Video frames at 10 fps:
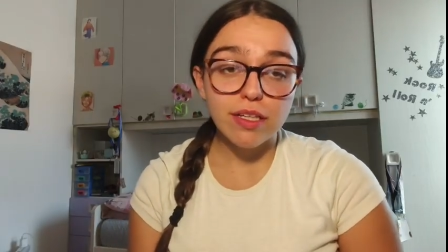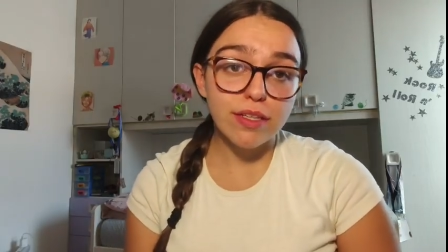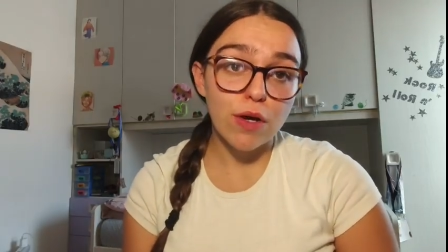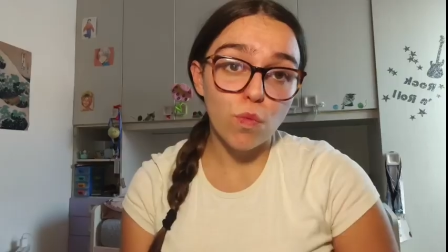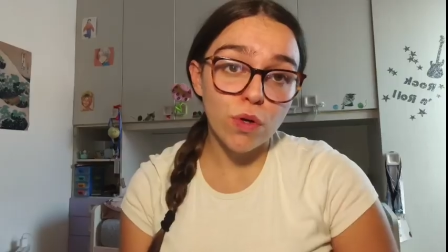
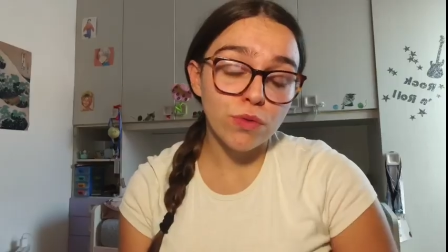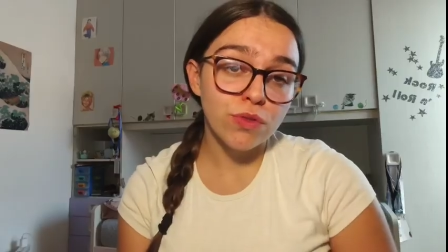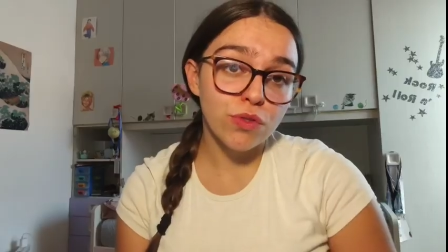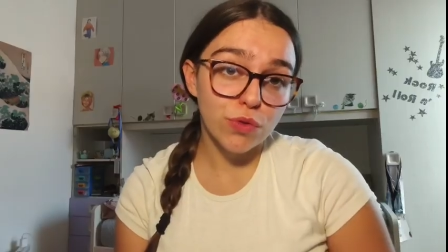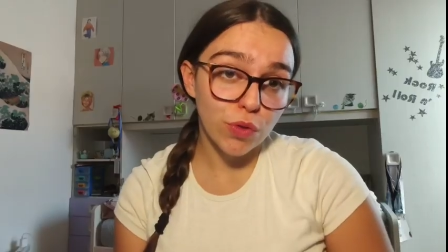that
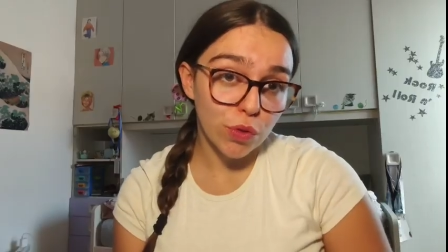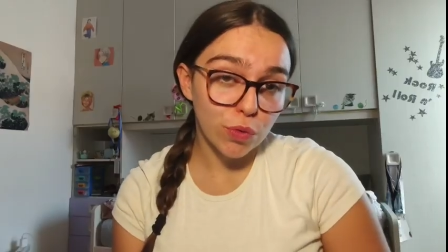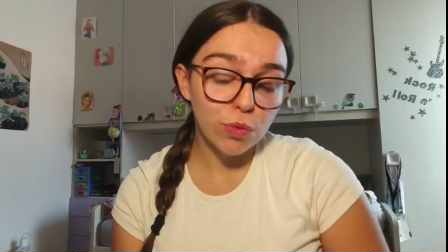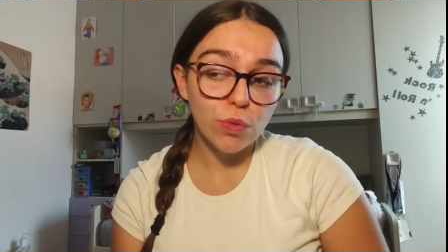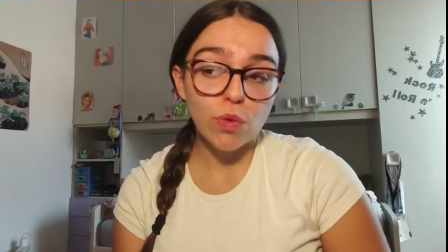want to
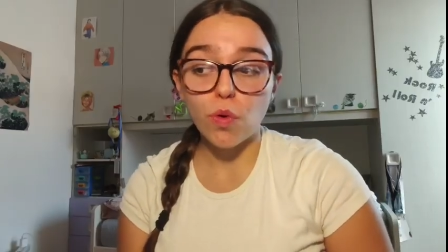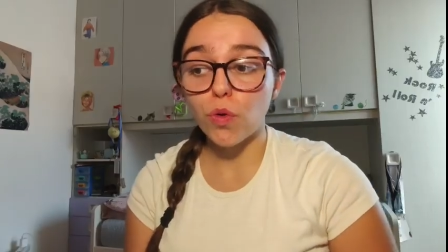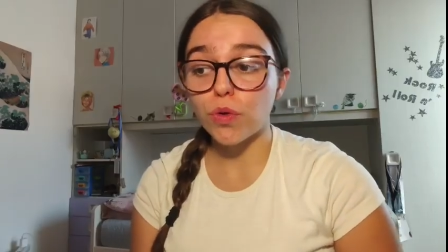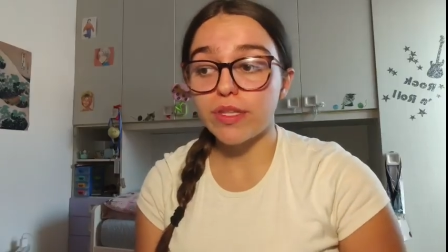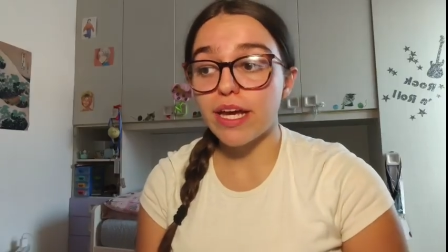go
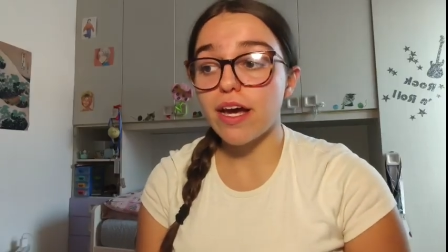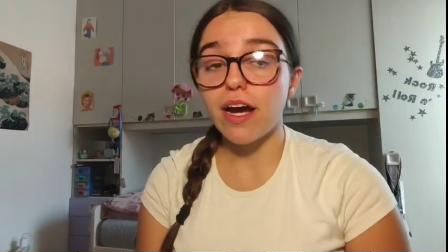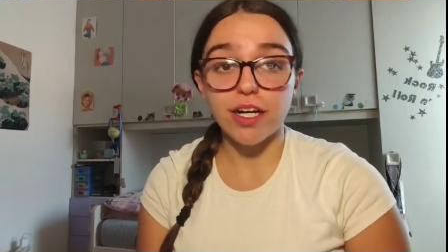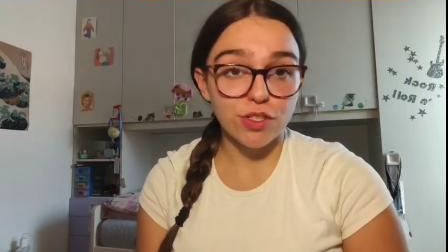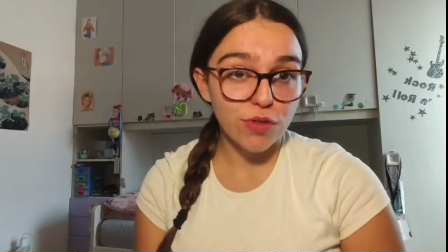or that
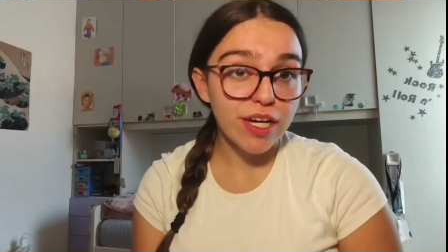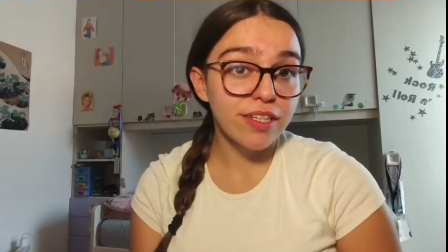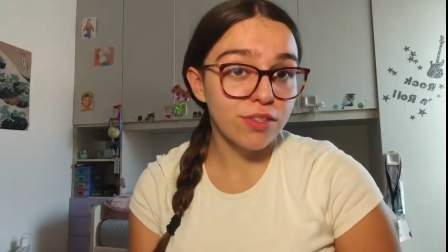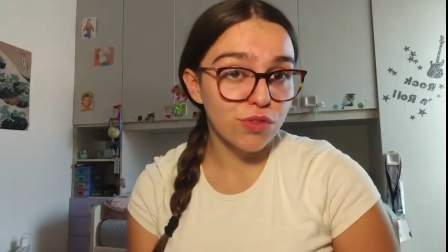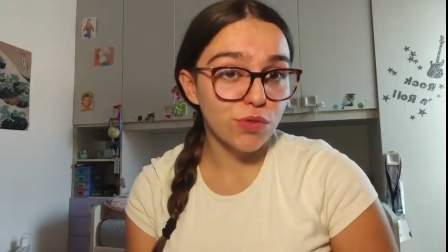are
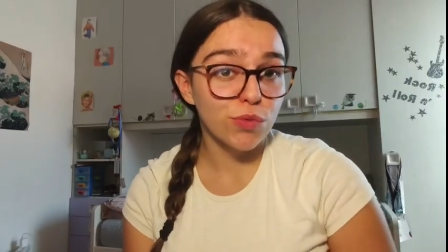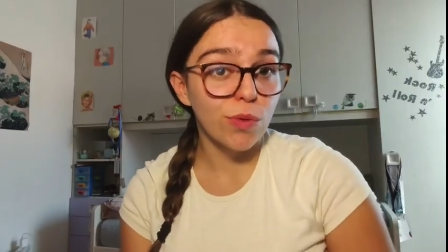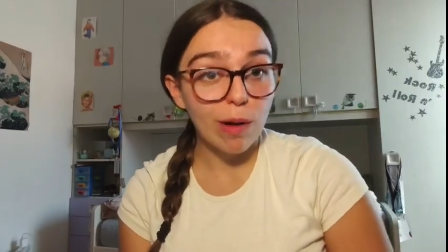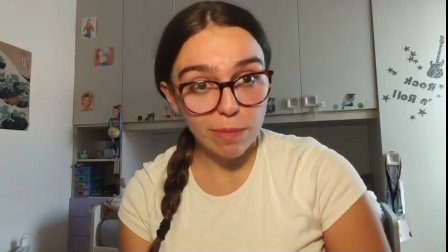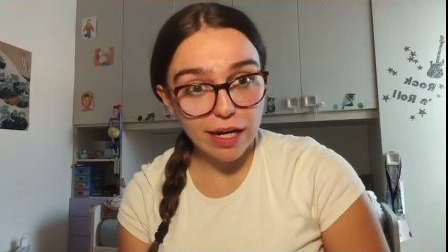trying to
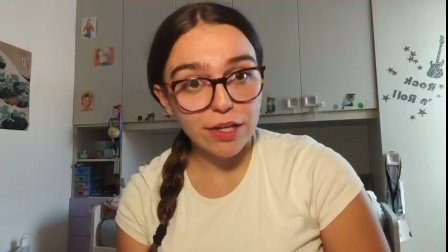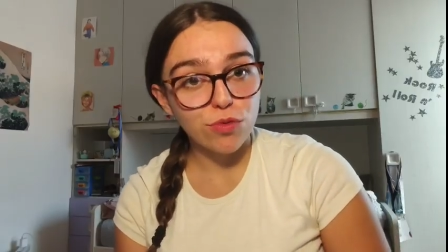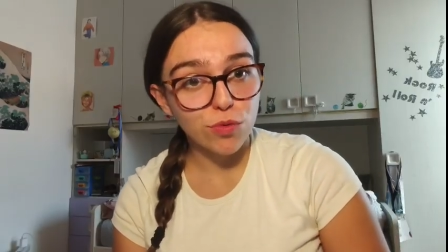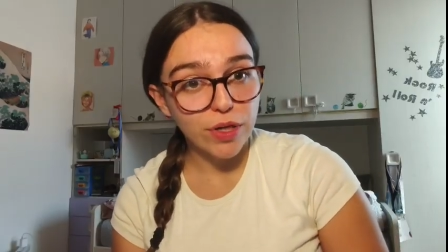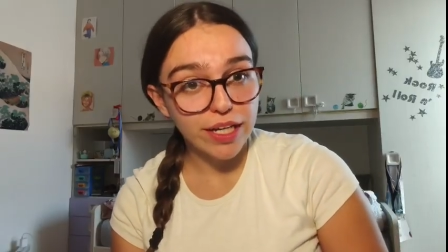apply
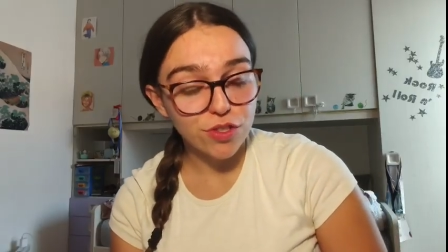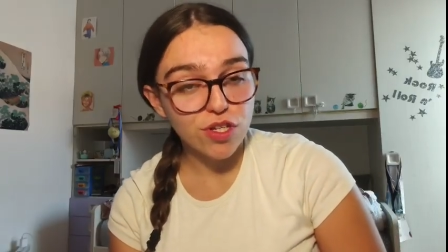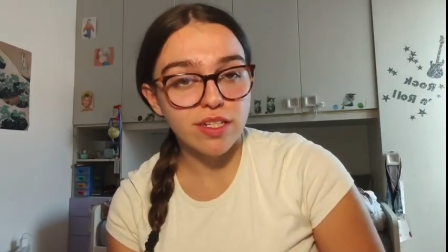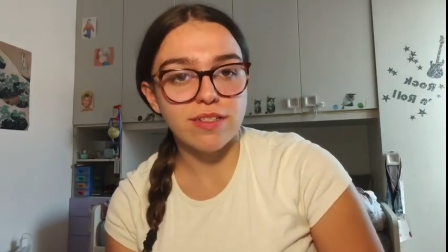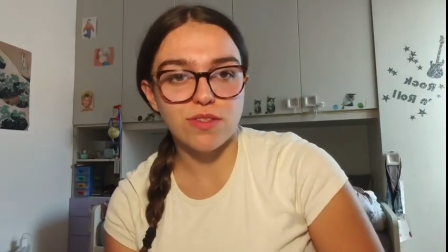to a
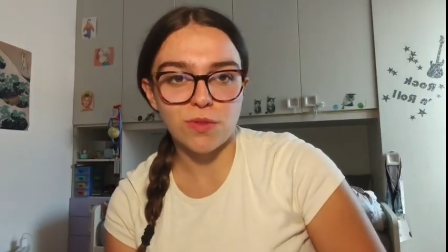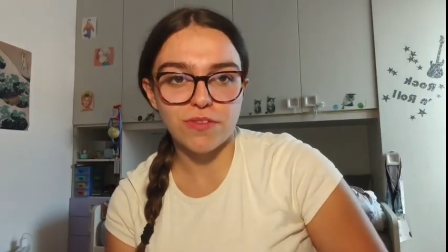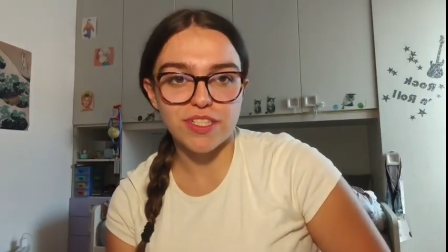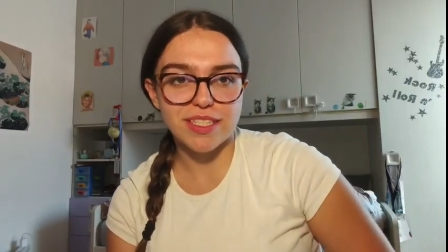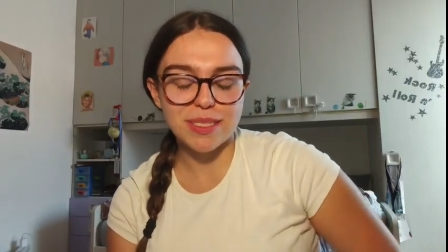Chinese
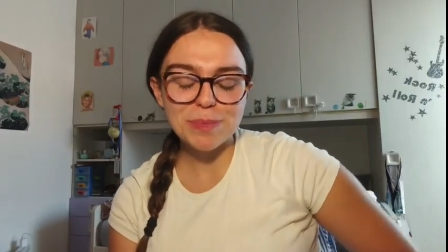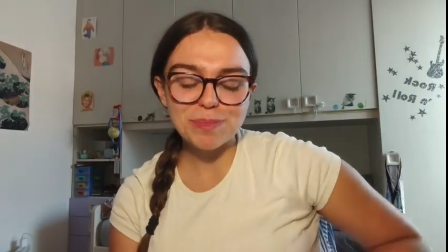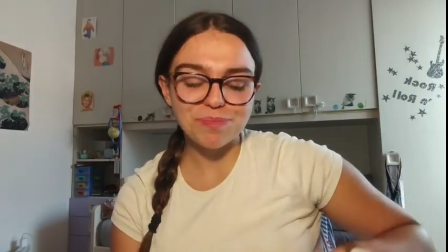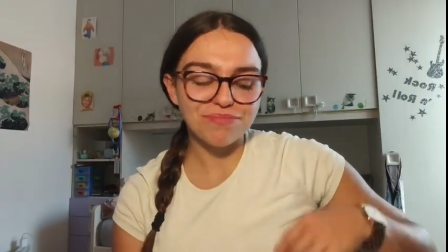university.